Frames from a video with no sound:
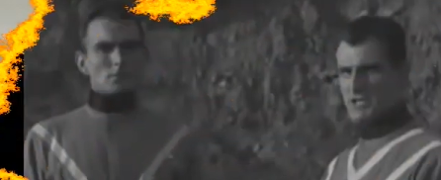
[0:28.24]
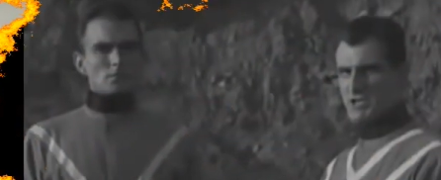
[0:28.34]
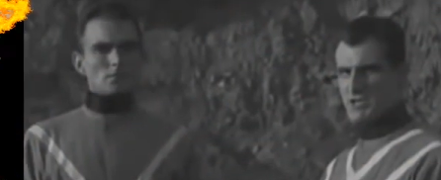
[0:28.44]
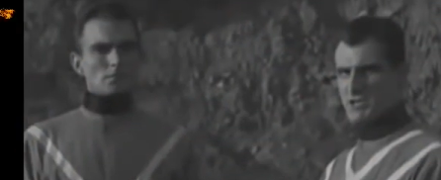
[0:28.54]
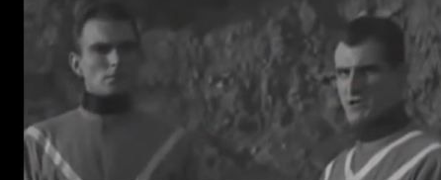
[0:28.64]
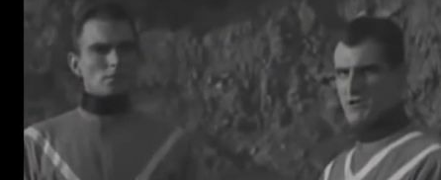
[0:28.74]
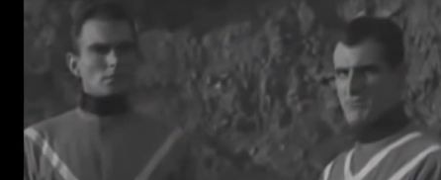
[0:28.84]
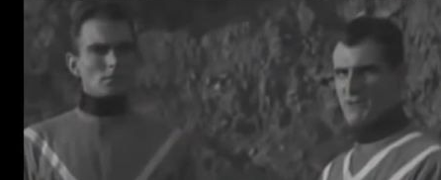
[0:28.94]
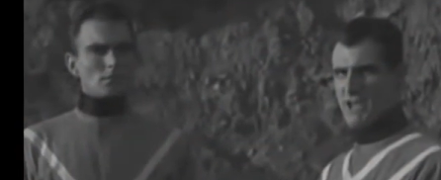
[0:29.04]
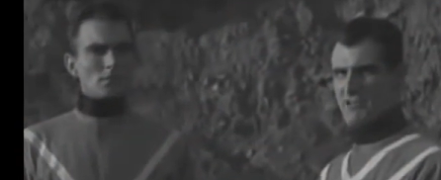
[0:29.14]
Speaker 1: we return to
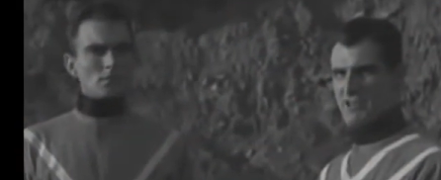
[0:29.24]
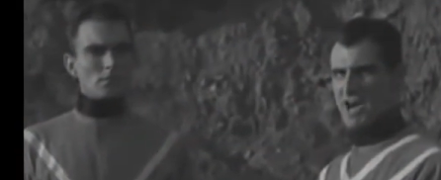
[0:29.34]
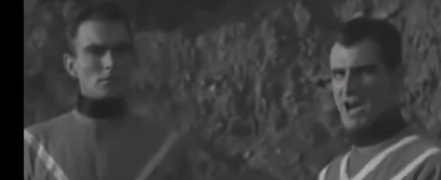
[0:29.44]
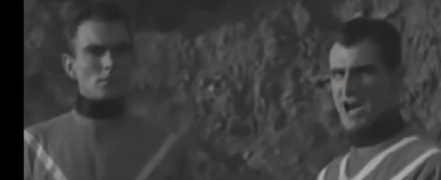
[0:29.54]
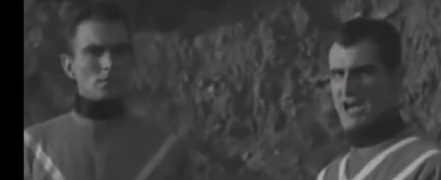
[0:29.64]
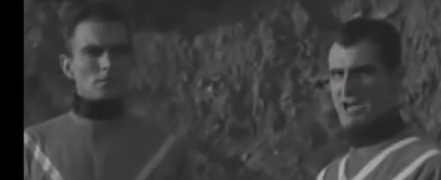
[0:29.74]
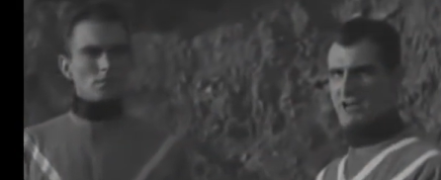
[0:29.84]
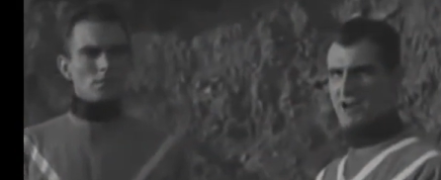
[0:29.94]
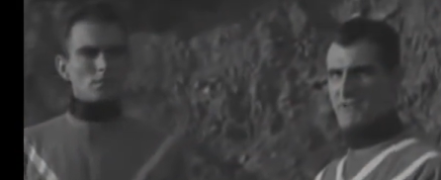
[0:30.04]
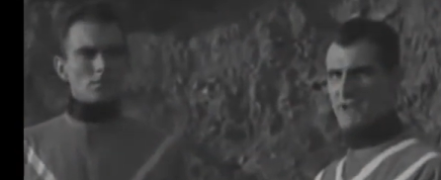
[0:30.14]
our planet, the
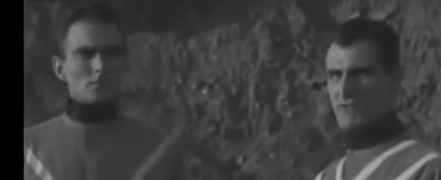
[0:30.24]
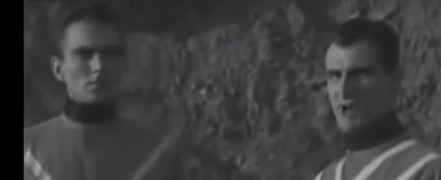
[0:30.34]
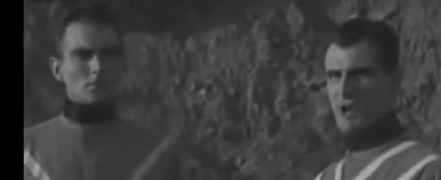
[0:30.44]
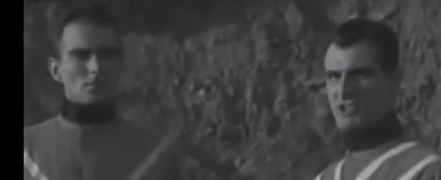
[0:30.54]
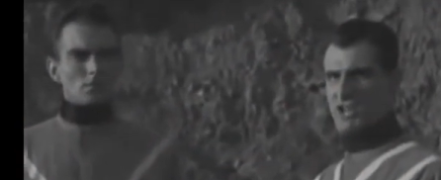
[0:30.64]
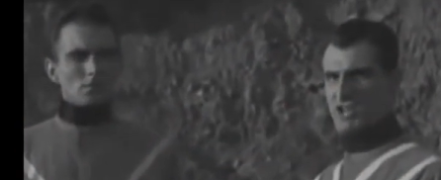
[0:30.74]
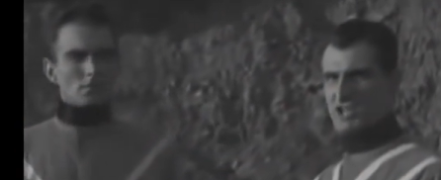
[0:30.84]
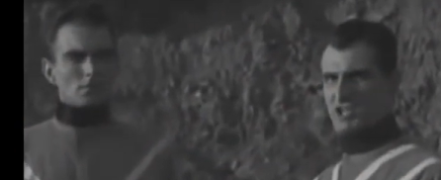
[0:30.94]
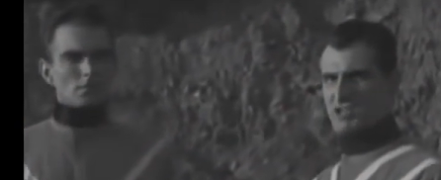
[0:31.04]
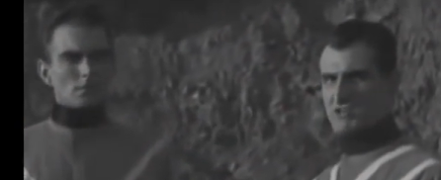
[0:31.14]
High Court may well
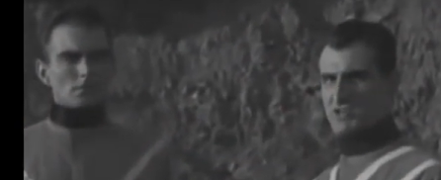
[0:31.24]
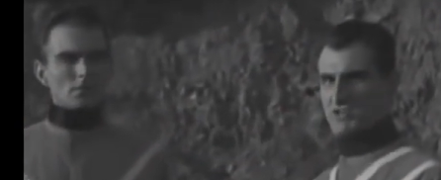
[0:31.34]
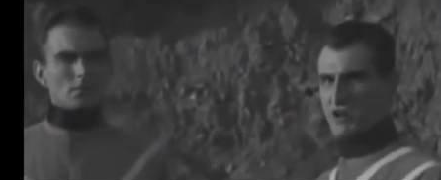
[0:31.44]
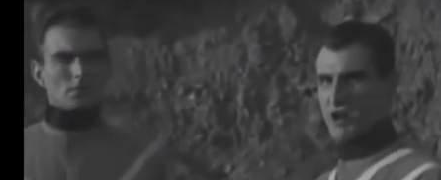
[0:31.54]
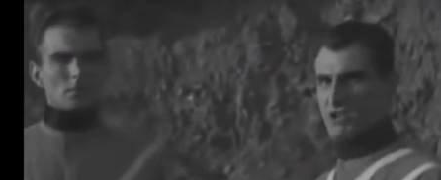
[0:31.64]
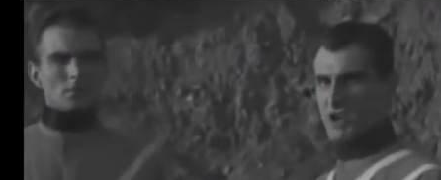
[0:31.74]
sentence you to